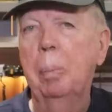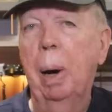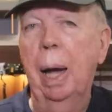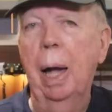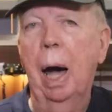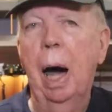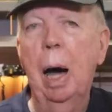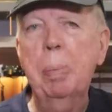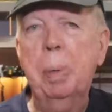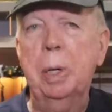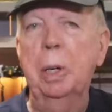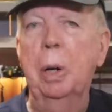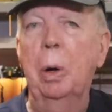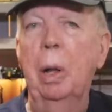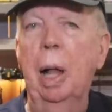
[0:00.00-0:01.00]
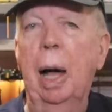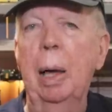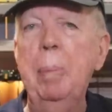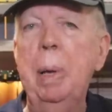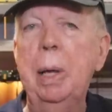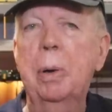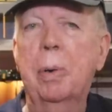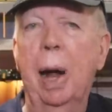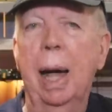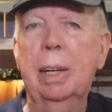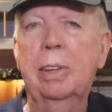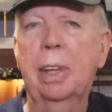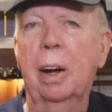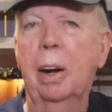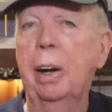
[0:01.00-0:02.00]
By optional, I mean
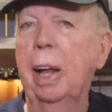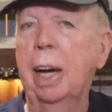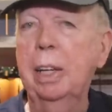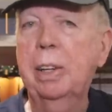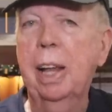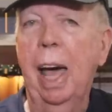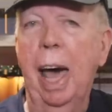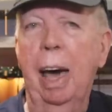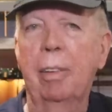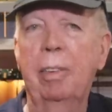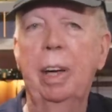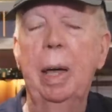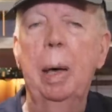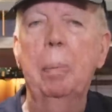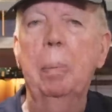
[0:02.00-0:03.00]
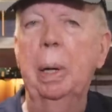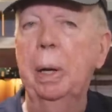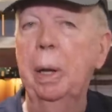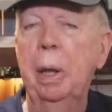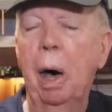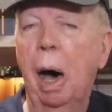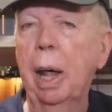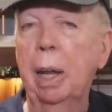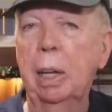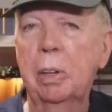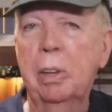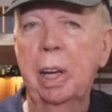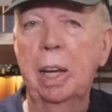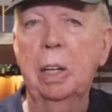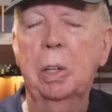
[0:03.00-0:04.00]
tracks that are nice to have, but not
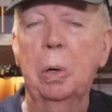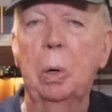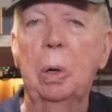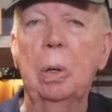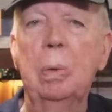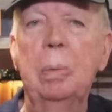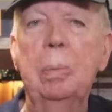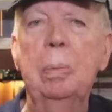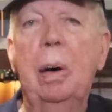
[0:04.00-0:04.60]
essential.